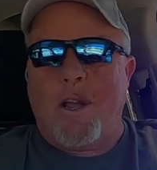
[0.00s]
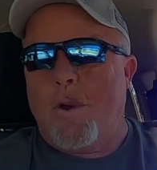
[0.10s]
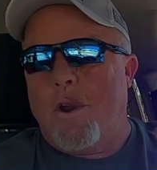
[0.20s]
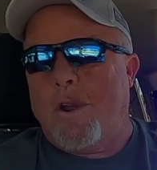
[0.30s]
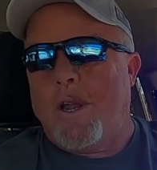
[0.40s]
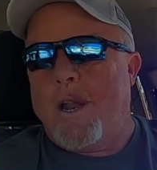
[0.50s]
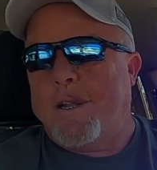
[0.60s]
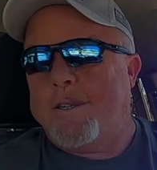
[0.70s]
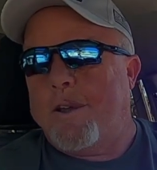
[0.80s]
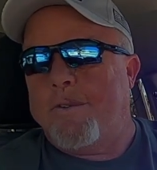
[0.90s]
to go in there and get
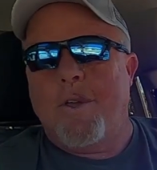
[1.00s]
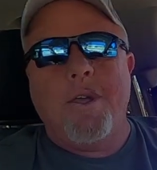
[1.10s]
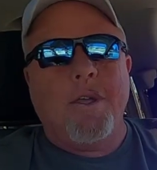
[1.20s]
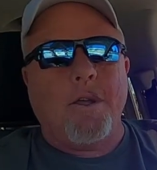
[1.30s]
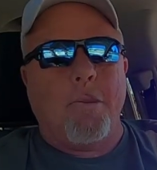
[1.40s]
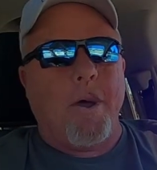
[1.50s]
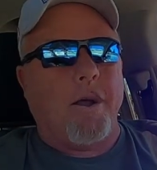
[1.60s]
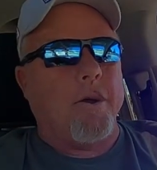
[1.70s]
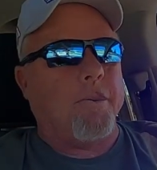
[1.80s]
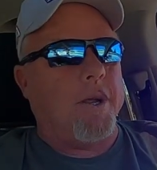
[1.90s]
that stuff. Go
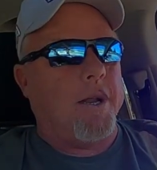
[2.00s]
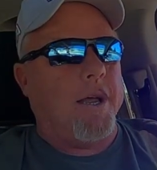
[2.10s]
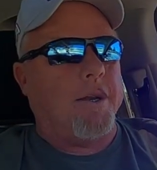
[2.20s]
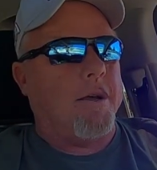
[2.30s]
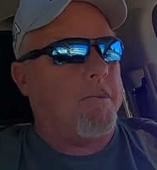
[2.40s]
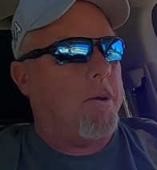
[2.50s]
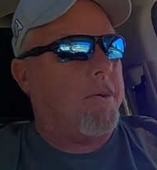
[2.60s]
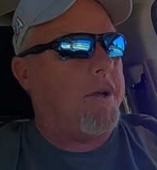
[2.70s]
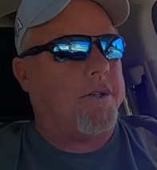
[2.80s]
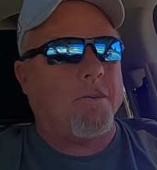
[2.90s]
back home, get that done, maybe
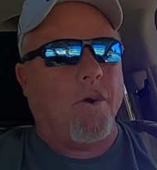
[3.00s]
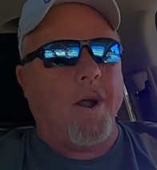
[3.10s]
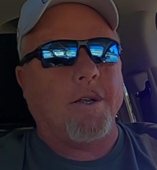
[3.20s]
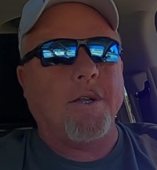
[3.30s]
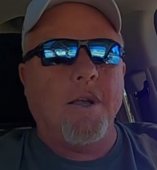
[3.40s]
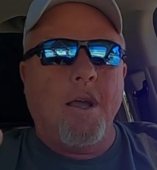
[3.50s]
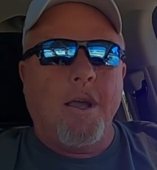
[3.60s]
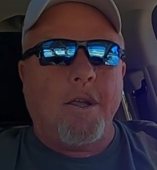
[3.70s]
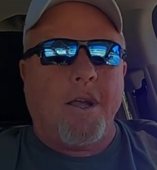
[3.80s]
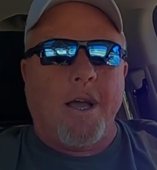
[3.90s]
cut some grass.
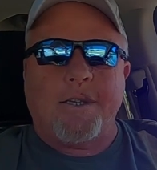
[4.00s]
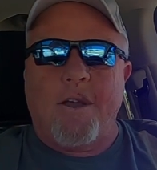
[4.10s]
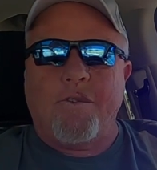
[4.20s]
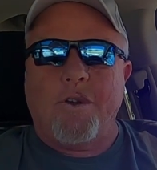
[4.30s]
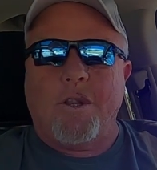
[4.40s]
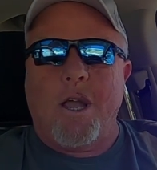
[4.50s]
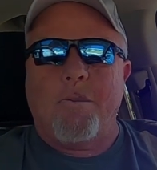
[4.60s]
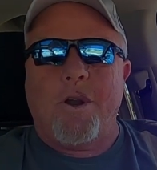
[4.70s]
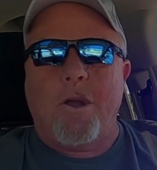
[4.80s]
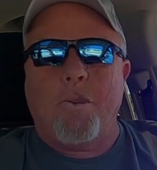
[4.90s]
You guys have a good
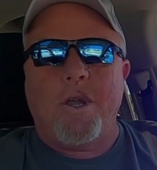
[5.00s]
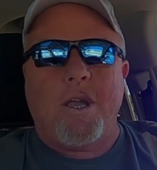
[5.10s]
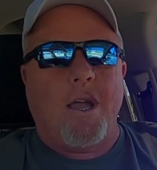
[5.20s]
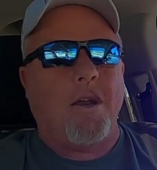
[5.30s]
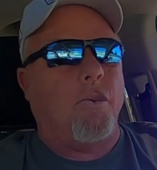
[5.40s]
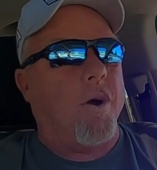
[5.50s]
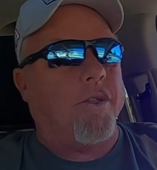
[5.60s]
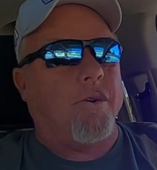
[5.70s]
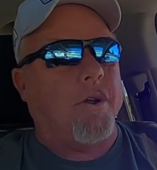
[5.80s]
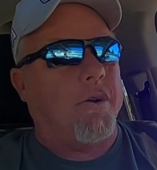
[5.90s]
Labor Day weekend. The
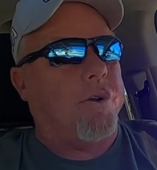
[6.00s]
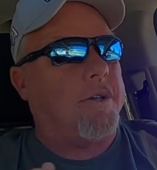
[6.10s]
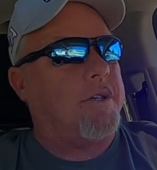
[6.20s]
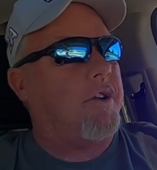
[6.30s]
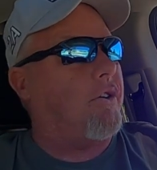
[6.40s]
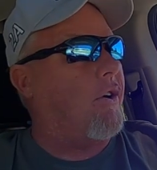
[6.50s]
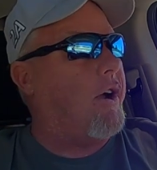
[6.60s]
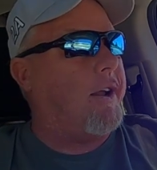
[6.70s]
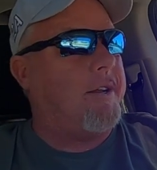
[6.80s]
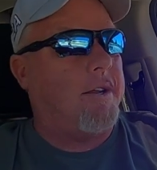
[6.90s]
weather here is
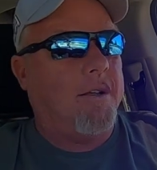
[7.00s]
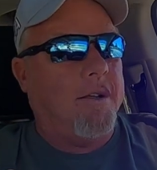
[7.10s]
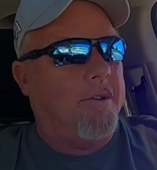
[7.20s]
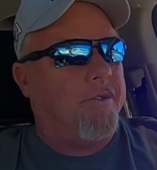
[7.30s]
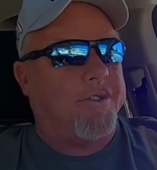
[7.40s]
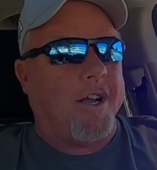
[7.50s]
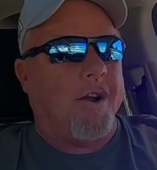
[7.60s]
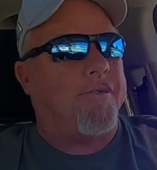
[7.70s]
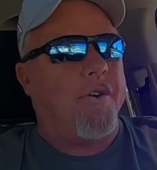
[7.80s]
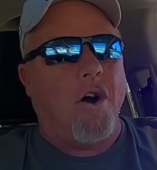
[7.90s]
great. Feels like a
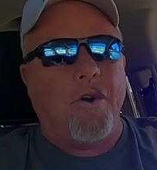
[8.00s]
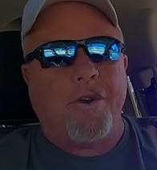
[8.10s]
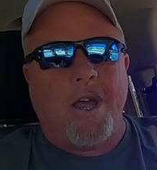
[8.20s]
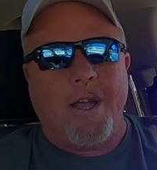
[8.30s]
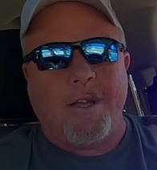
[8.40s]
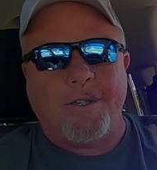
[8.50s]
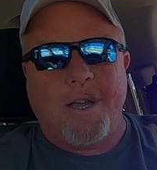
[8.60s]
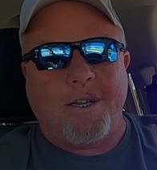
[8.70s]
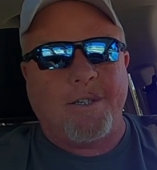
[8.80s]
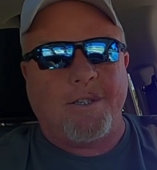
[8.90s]
fall day. It's
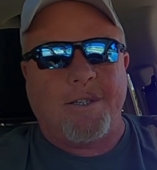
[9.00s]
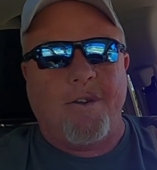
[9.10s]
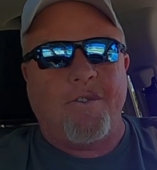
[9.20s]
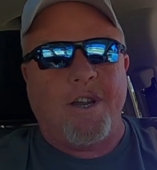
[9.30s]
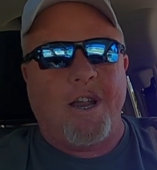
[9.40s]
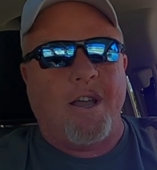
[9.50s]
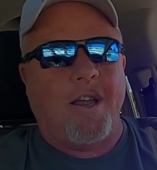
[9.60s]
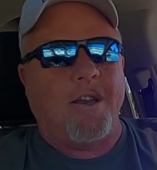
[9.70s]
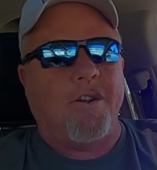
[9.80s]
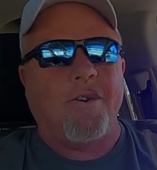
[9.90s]
like
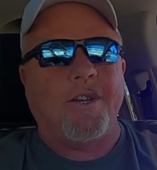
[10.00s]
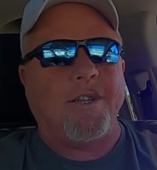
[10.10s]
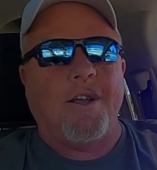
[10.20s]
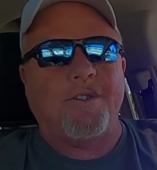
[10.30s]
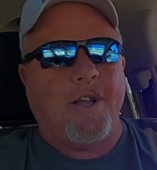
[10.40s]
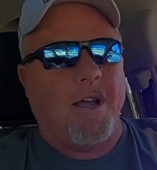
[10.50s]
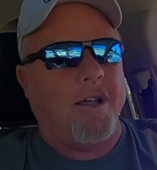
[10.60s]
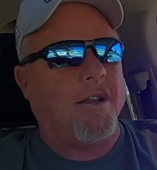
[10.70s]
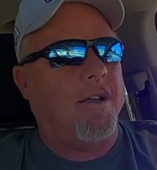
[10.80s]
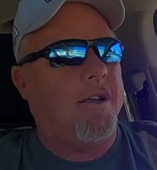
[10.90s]
79 degrees
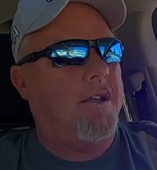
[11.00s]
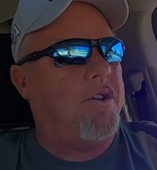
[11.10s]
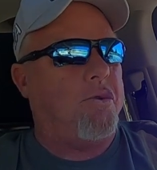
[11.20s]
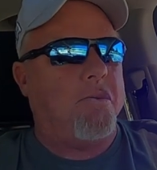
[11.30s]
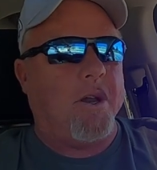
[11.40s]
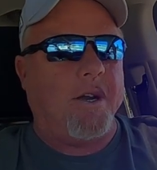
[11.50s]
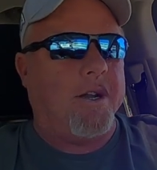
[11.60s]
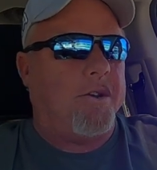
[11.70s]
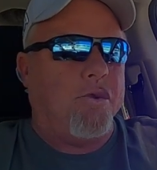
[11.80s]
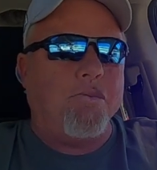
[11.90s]
outside.
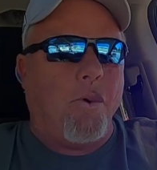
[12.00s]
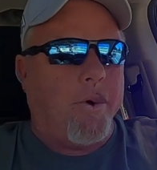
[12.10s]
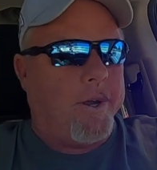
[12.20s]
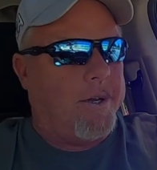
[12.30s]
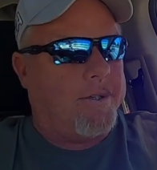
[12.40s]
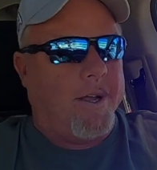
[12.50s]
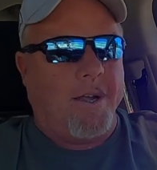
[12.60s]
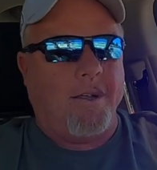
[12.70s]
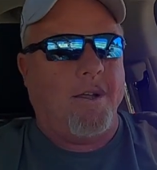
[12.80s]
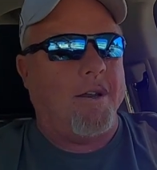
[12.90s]
Humidity, dew point is like
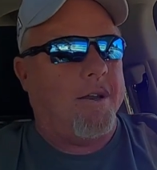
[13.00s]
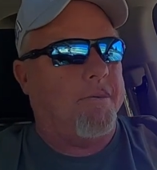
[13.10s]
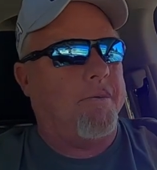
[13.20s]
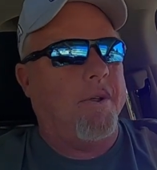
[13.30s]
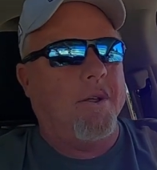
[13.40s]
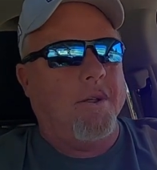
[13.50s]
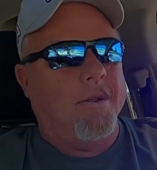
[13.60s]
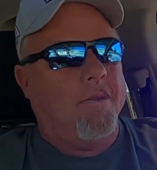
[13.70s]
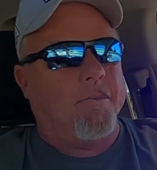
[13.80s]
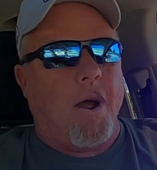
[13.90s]
in the
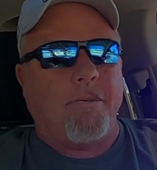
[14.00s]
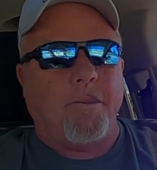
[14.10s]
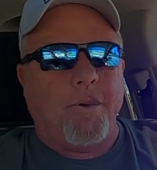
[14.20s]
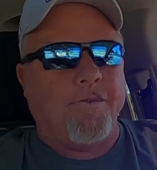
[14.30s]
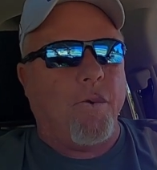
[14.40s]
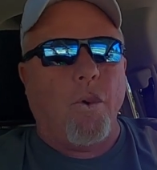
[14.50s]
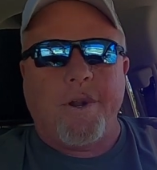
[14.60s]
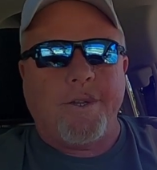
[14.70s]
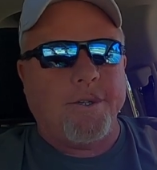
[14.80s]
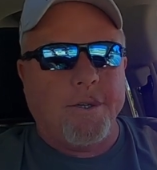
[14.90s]
probably
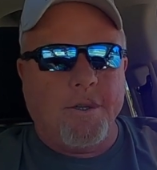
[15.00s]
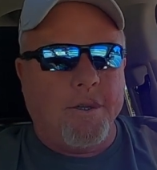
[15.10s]
40s.